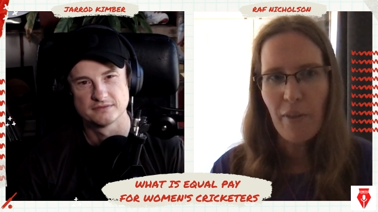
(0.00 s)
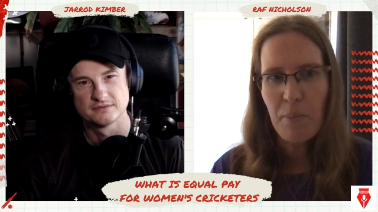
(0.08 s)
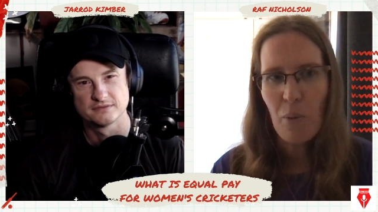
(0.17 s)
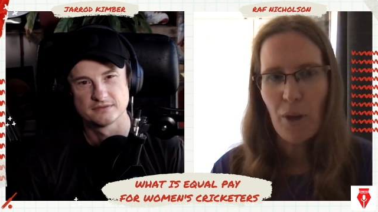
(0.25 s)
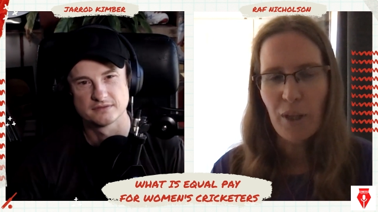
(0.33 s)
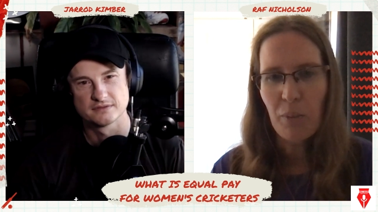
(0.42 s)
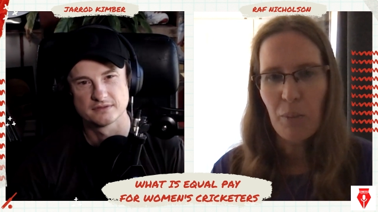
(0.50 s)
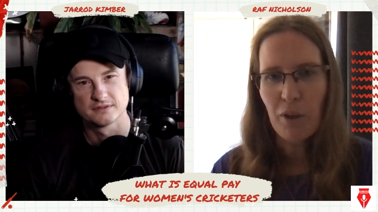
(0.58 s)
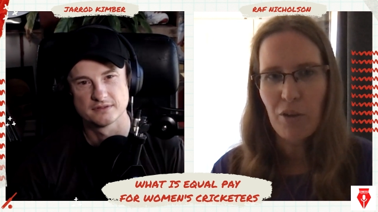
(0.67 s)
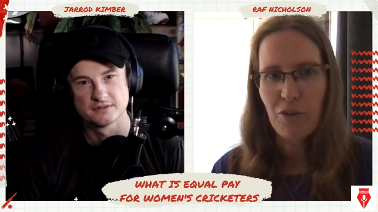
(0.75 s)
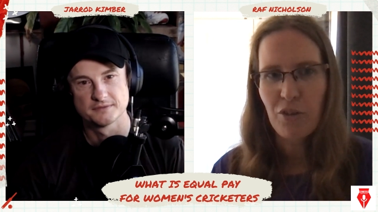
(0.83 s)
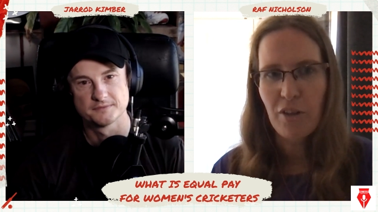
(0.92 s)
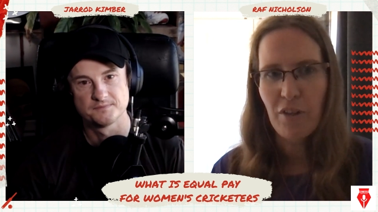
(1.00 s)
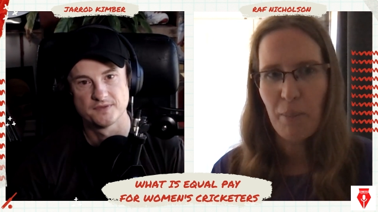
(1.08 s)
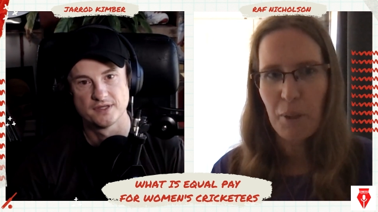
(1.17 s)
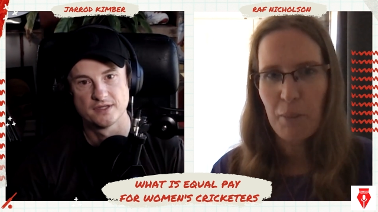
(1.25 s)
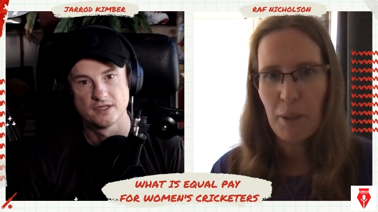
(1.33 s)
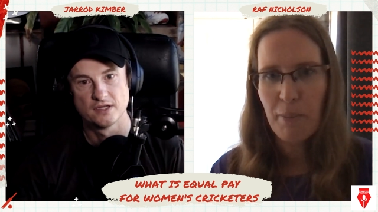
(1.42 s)
Speaker 1: the point at which the
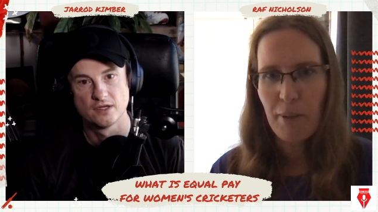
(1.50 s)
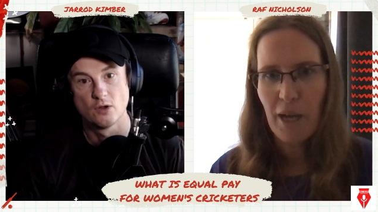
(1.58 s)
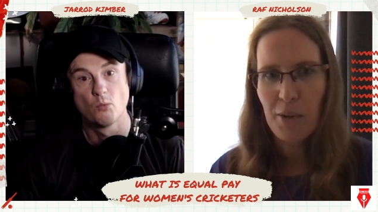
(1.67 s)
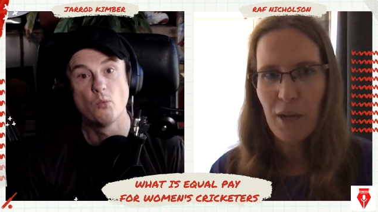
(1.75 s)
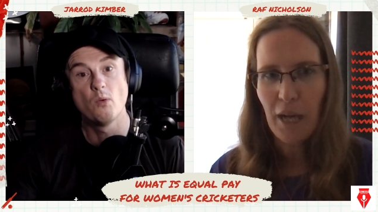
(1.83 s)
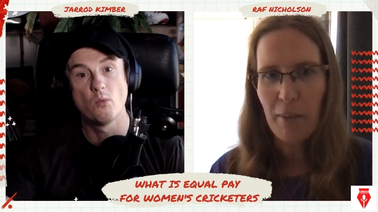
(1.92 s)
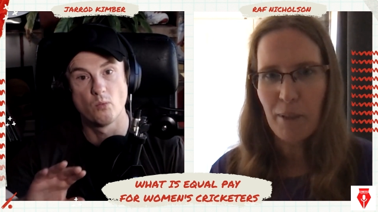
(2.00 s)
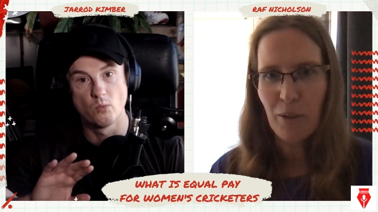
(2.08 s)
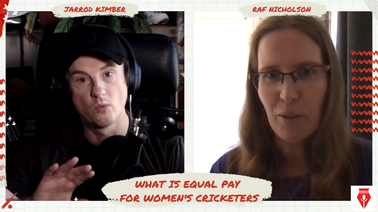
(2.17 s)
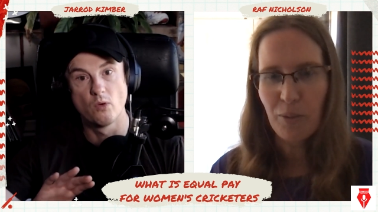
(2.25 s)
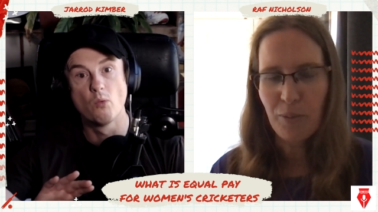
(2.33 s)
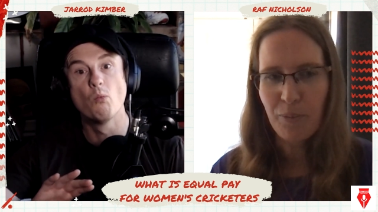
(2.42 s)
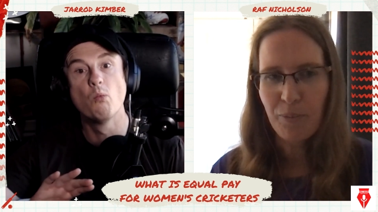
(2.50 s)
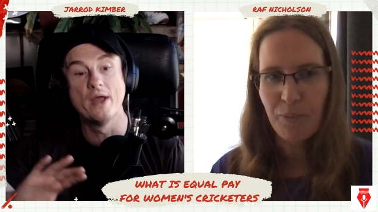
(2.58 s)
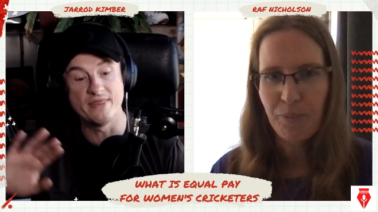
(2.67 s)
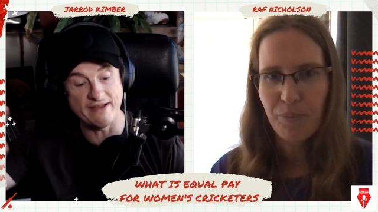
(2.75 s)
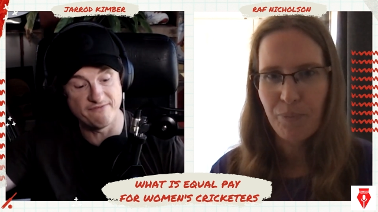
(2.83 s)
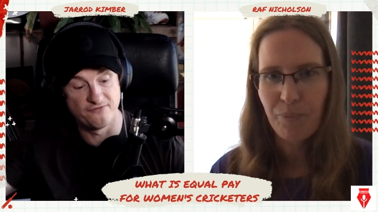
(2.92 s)
WBBL came along?
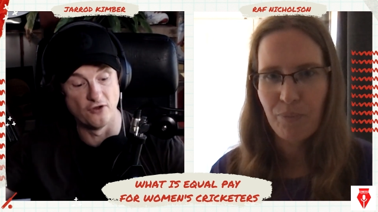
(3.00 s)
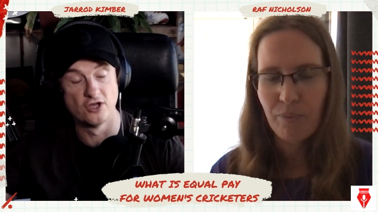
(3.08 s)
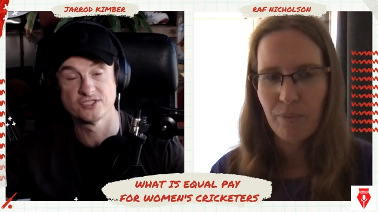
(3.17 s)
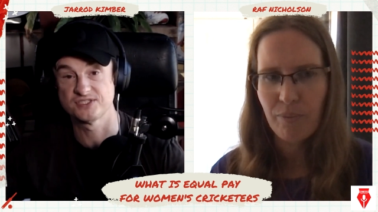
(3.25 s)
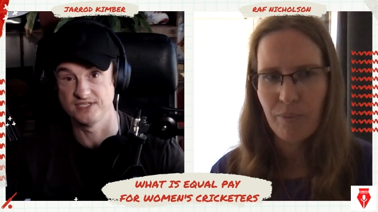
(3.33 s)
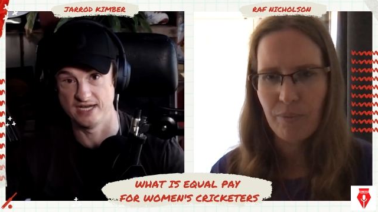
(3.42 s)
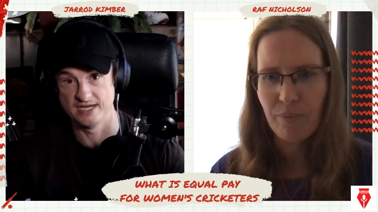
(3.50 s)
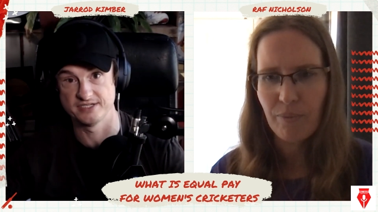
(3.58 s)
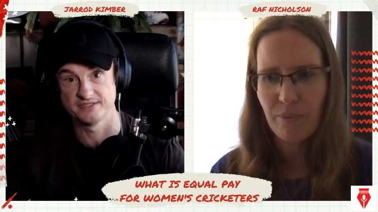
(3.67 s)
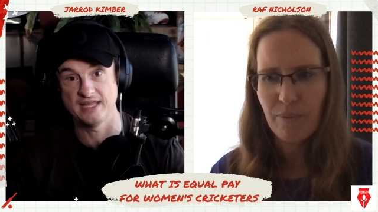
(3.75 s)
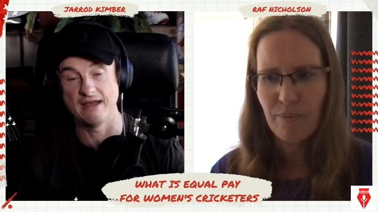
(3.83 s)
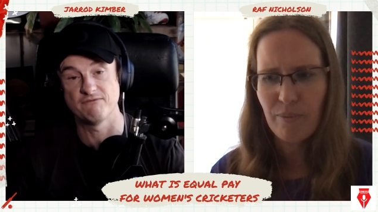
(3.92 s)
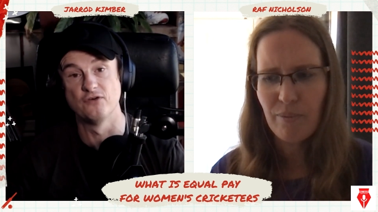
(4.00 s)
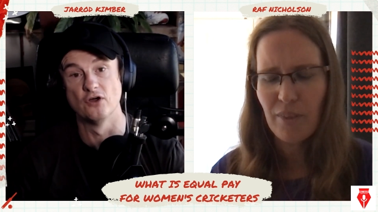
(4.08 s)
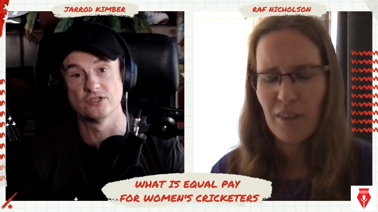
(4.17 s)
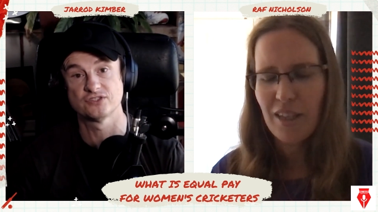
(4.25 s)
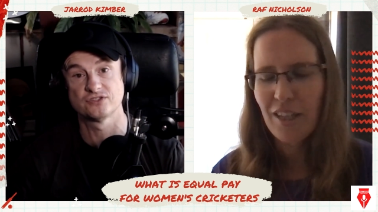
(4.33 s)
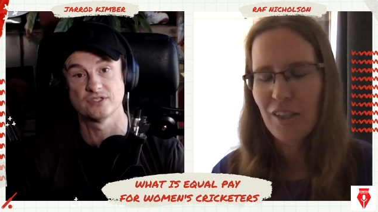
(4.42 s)
Speaker 2: When they first started, that
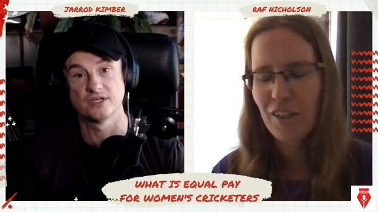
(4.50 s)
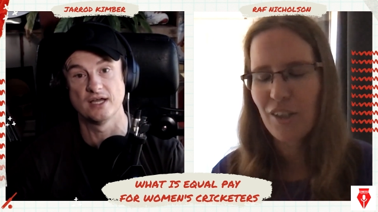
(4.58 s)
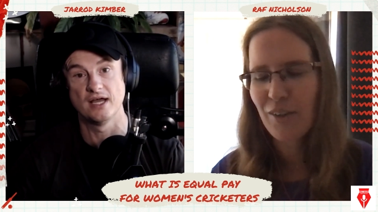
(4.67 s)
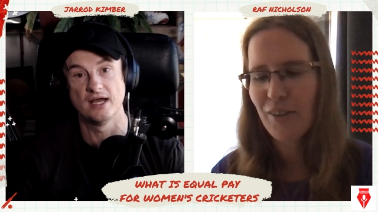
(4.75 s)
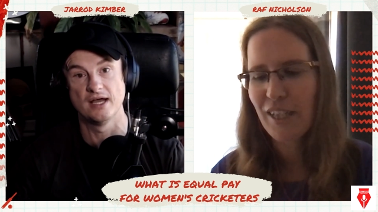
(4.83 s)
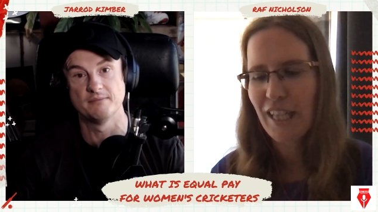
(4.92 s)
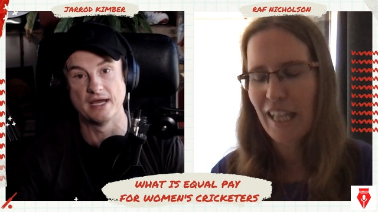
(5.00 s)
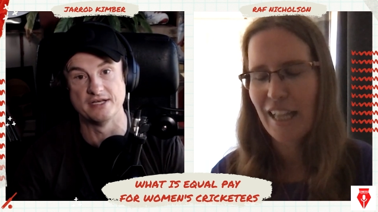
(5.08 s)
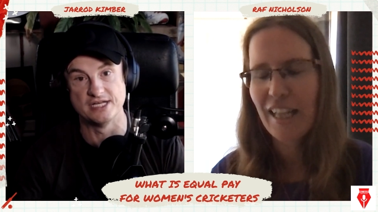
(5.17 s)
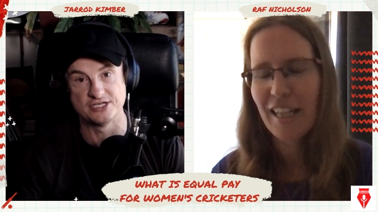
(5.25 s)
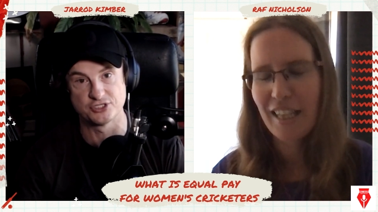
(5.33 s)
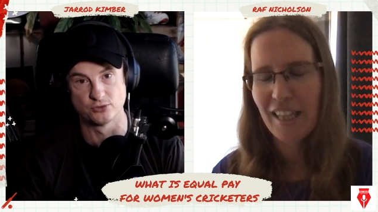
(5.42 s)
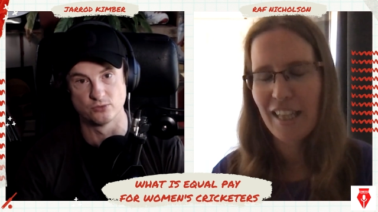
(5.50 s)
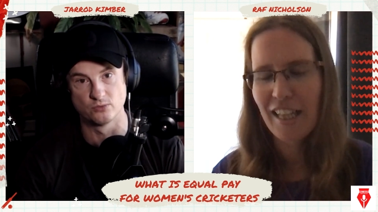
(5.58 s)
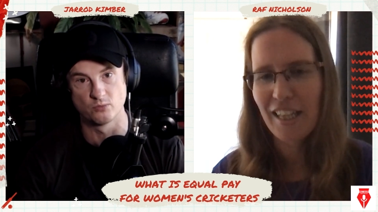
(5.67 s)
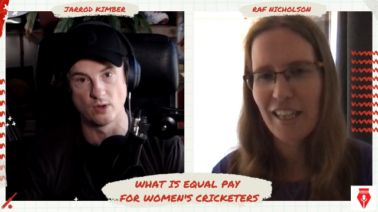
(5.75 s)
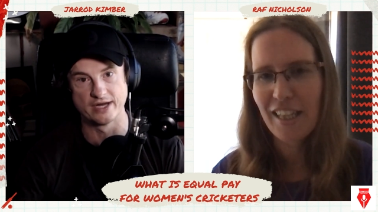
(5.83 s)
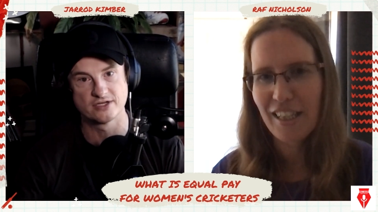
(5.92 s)
first um, initial
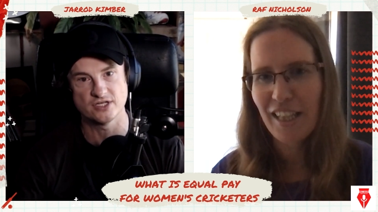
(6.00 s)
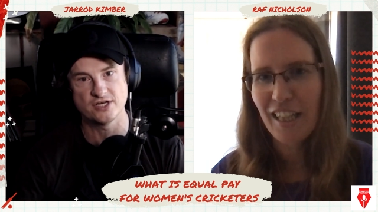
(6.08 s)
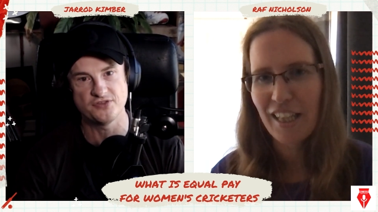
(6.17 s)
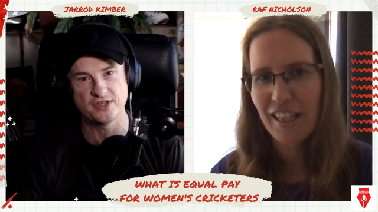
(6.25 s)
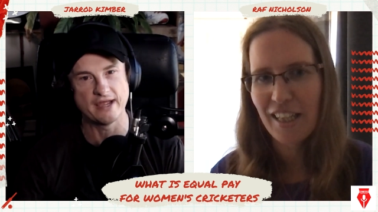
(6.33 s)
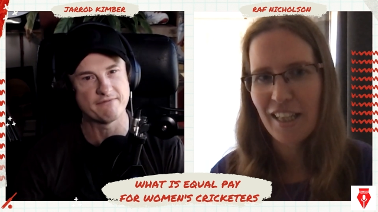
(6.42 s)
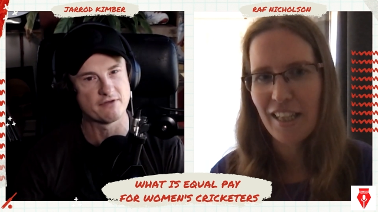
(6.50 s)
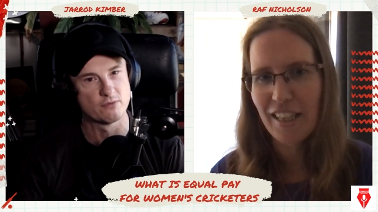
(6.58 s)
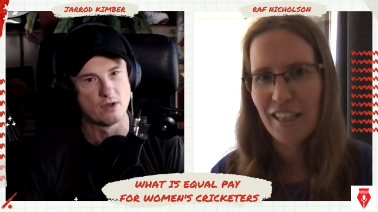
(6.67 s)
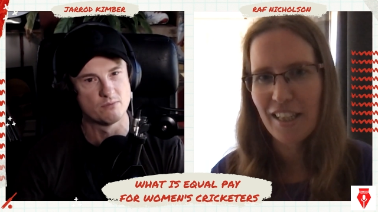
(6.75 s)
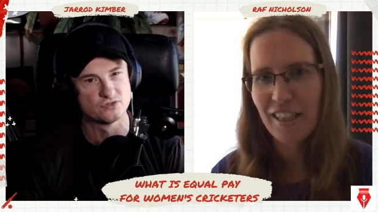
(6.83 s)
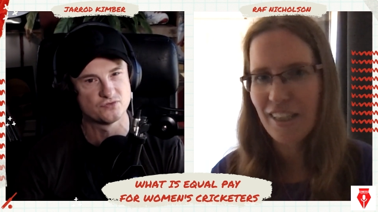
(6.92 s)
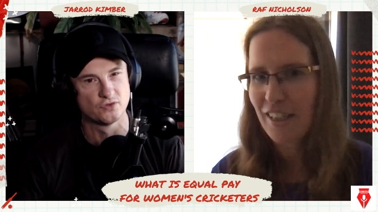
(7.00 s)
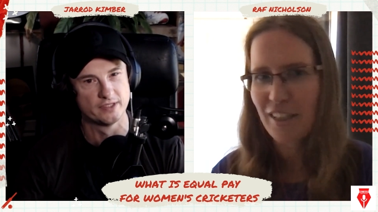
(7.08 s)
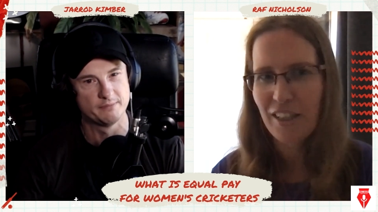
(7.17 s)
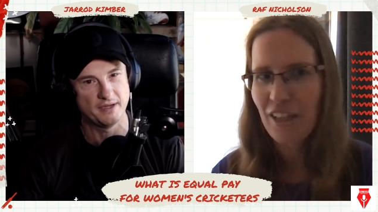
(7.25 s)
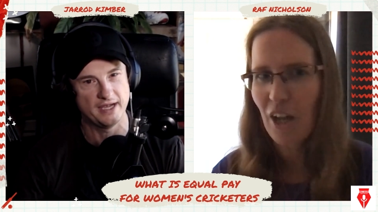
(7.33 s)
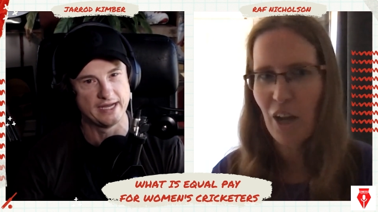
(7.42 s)
reign, because I don't think everyone was
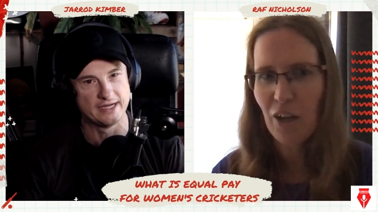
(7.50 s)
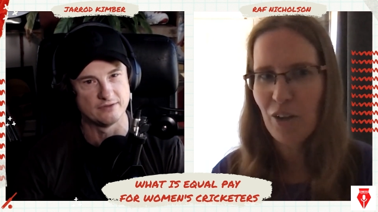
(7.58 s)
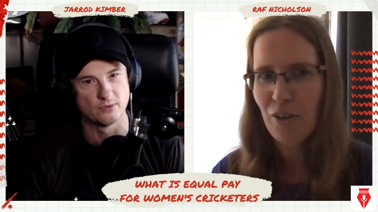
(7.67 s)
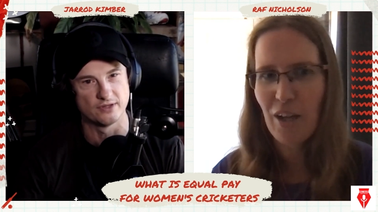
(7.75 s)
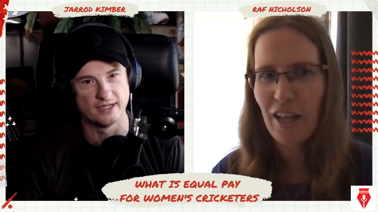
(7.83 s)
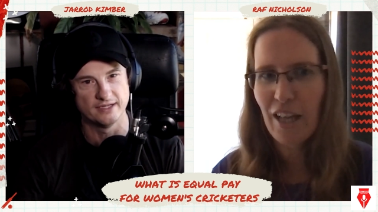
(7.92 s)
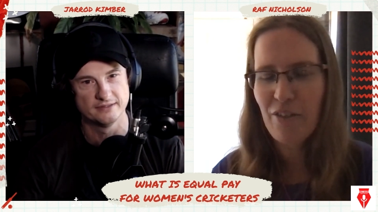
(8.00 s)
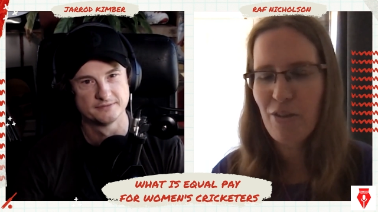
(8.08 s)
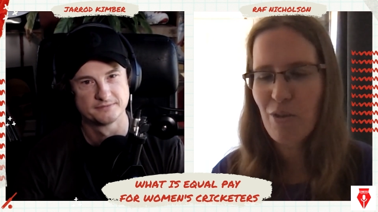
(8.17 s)
fully paid, no. were they? It's a